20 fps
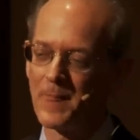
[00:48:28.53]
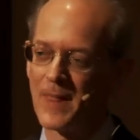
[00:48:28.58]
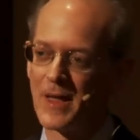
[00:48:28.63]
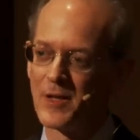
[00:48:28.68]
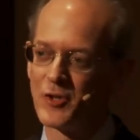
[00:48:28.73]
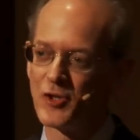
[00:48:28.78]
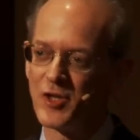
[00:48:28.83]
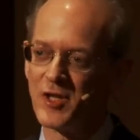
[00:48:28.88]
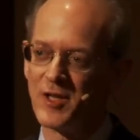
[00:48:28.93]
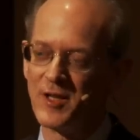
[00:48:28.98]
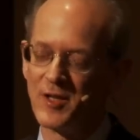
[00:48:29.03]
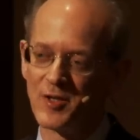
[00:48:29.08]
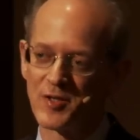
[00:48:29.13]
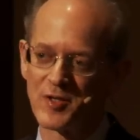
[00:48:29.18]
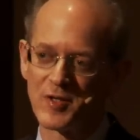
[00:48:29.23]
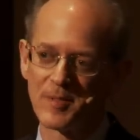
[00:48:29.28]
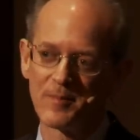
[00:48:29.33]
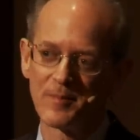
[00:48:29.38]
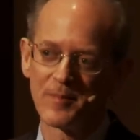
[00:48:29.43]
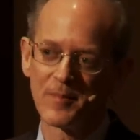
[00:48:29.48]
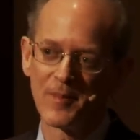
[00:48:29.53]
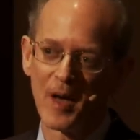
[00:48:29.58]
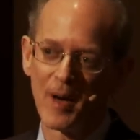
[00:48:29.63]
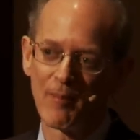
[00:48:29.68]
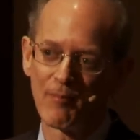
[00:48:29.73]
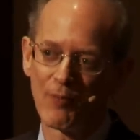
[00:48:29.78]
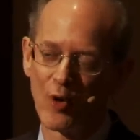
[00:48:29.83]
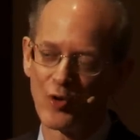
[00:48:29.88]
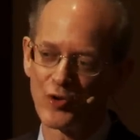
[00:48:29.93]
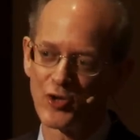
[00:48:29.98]
And she is
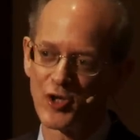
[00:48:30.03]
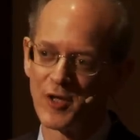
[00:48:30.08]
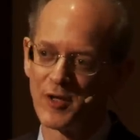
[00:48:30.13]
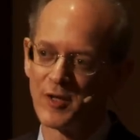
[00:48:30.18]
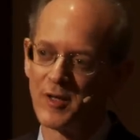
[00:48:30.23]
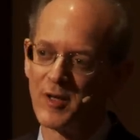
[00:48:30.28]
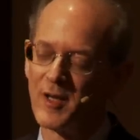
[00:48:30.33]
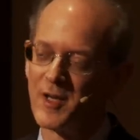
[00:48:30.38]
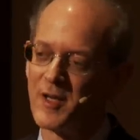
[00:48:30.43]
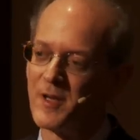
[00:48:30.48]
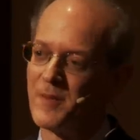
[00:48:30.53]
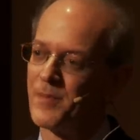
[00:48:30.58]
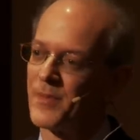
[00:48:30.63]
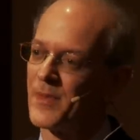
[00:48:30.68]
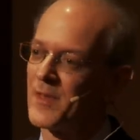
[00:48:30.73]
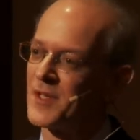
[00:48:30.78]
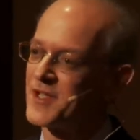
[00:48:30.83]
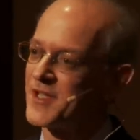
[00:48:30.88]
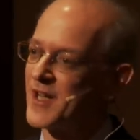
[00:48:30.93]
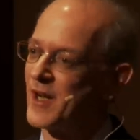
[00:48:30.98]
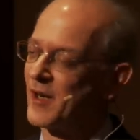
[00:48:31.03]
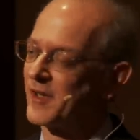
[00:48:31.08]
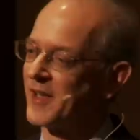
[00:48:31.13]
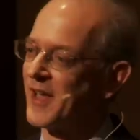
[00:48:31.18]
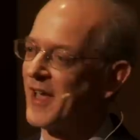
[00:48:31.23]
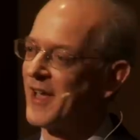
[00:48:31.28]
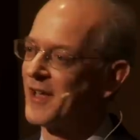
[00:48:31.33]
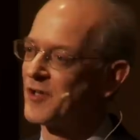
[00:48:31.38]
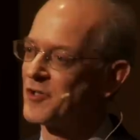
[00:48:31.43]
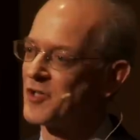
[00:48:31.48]
approaching
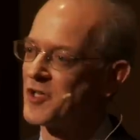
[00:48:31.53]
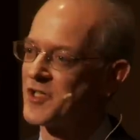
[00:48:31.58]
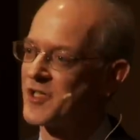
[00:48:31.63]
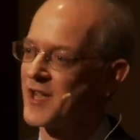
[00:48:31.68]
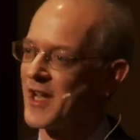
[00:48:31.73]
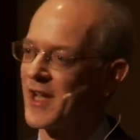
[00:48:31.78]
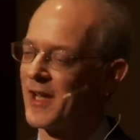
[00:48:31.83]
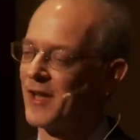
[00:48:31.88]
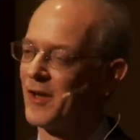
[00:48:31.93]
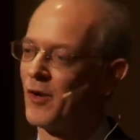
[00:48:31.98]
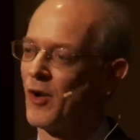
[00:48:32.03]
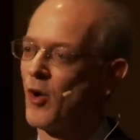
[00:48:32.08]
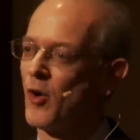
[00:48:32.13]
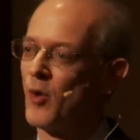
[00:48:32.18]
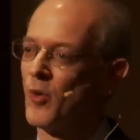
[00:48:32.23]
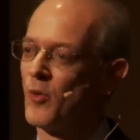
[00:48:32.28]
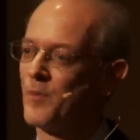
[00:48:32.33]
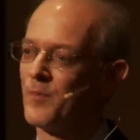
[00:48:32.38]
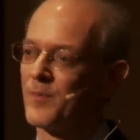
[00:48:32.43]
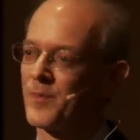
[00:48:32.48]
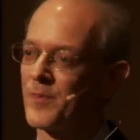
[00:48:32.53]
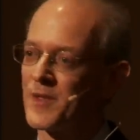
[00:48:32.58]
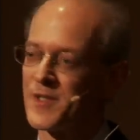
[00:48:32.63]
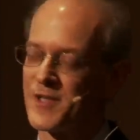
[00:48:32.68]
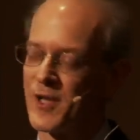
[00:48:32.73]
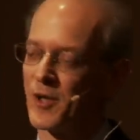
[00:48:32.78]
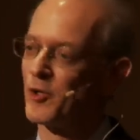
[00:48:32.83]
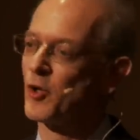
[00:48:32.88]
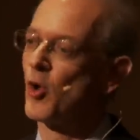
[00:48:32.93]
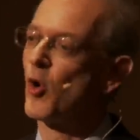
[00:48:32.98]
Sergei and she's saying, Oh,
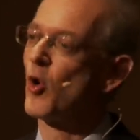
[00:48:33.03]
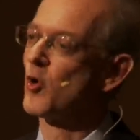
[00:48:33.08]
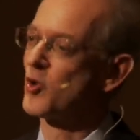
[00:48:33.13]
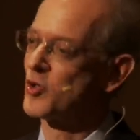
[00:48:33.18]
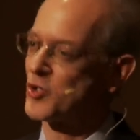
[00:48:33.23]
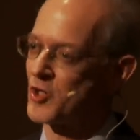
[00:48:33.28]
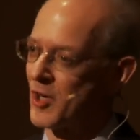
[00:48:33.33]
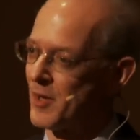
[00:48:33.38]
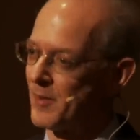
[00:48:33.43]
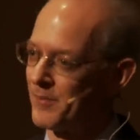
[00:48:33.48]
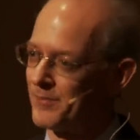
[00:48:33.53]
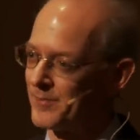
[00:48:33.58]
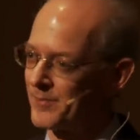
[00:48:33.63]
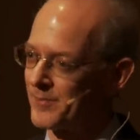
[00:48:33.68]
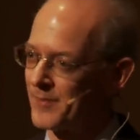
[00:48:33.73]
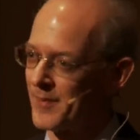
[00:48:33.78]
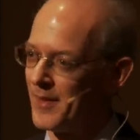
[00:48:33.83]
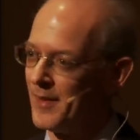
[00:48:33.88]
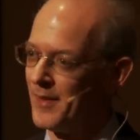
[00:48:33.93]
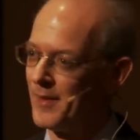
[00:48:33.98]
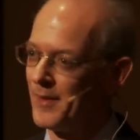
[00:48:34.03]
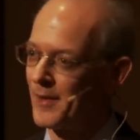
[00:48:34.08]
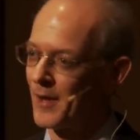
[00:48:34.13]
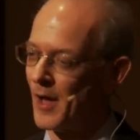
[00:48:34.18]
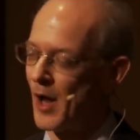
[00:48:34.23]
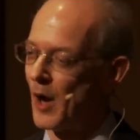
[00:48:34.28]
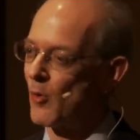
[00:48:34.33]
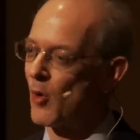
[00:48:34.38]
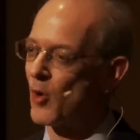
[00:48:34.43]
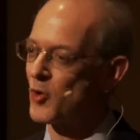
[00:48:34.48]
Seryozha,
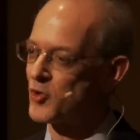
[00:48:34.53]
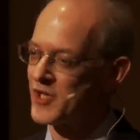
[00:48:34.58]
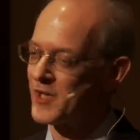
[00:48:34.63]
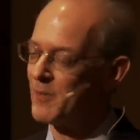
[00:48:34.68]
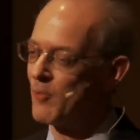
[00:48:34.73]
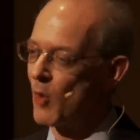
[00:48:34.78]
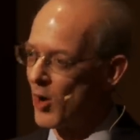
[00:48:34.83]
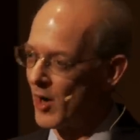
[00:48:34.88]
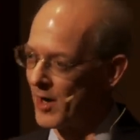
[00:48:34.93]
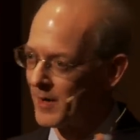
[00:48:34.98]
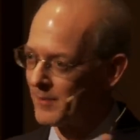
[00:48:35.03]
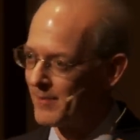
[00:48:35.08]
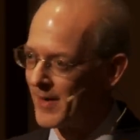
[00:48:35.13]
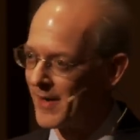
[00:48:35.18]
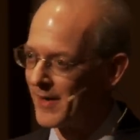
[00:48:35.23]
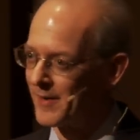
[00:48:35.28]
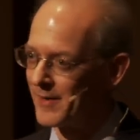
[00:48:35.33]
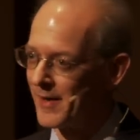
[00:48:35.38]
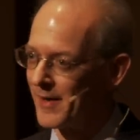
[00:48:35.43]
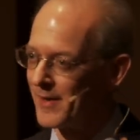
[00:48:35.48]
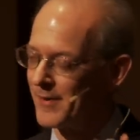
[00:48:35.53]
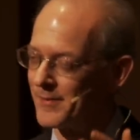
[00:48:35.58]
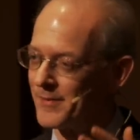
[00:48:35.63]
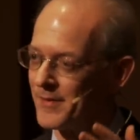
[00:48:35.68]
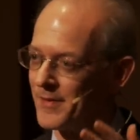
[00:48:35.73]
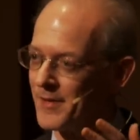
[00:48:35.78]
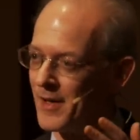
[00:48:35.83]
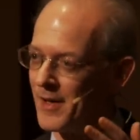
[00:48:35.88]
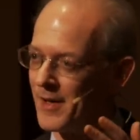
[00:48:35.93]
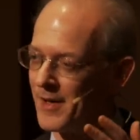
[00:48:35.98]
Karoshimoy, my,
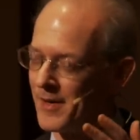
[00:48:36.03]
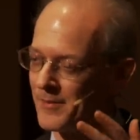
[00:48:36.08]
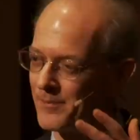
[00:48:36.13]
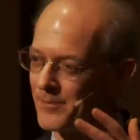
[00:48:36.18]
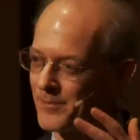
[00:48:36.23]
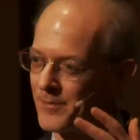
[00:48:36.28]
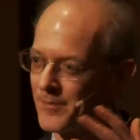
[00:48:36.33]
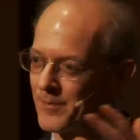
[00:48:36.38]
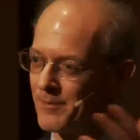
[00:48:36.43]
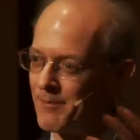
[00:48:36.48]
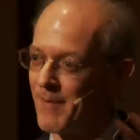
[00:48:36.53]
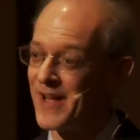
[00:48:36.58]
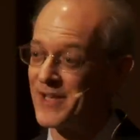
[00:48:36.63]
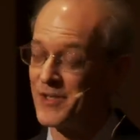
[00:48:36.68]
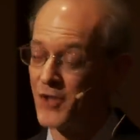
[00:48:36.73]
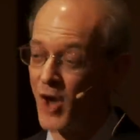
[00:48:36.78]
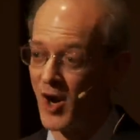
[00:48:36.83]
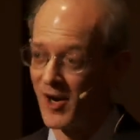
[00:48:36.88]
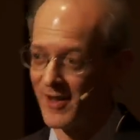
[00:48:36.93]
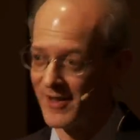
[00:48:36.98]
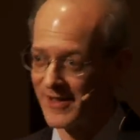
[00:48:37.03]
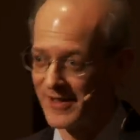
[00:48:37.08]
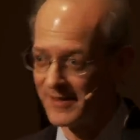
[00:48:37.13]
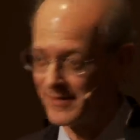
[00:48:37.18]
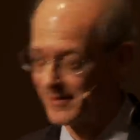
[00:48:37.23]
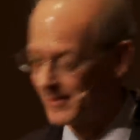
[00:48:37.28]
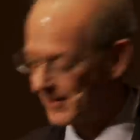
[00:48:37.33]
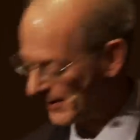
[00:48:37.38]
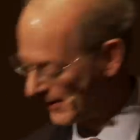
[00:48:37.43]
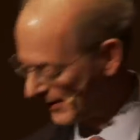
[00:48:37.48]
uh, uh, my darling.
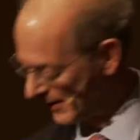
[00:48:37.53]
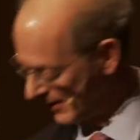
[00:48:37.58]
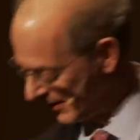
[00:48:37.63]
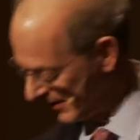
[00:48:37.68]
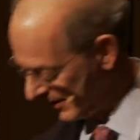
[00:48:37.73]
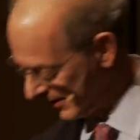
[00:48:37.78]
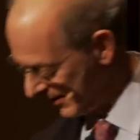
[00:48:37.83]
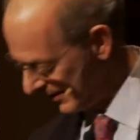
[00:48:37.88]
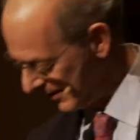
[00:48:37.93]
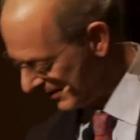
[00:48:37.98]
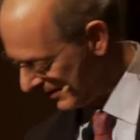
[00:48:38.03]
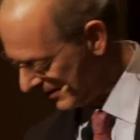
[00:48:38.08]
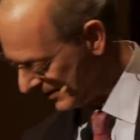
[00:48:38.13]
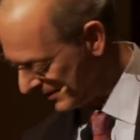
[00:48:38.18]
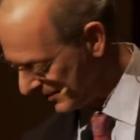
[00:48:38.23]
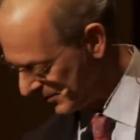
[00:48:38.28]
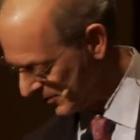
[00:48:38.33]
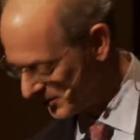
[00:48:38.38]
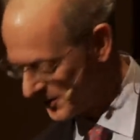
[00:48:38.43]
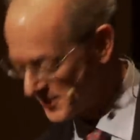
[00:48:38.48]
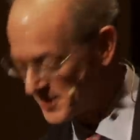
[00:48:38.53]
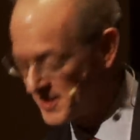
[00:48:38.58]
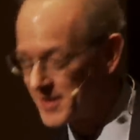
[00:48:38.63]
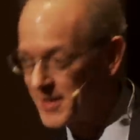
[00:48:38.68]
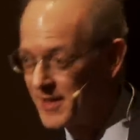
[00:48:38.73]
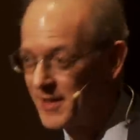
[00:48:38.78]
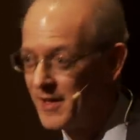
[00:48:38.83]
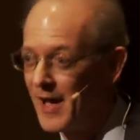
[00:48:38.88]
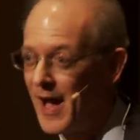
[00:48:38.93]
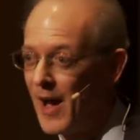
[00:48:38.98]
You can
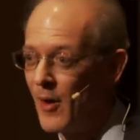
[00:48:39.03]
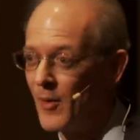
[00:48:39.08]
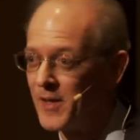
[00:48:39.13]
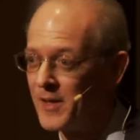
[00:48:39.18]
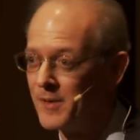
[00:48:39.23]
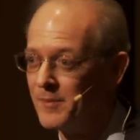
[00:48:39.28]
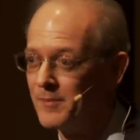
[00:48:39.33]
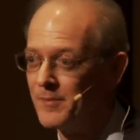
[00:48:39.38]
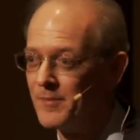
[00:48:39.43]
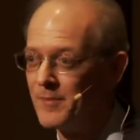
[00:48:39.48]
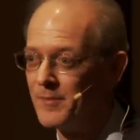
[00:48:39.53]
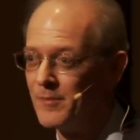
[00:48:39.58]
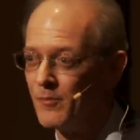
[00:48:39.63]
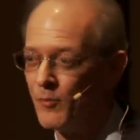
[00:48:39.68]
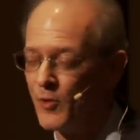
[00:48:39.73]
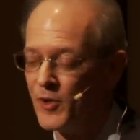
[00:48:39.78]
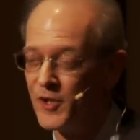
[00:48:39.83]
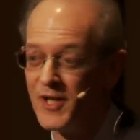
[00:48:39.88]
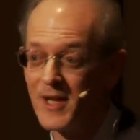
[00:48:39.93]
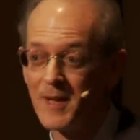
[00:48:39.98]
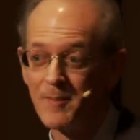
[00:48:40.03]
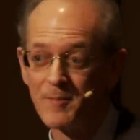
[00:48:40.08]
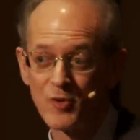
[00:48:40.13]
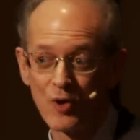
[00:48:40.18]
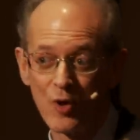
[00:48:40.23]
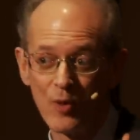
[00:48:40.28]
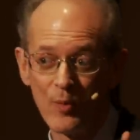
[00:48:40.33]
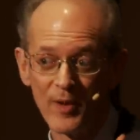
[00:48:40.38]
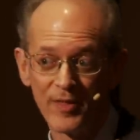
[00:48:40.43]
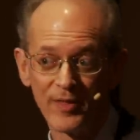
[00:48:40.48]
see how he redeems
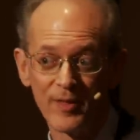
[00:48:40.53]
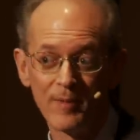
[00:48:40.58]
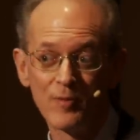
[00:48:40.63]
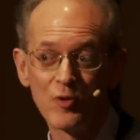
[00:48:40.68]
her with the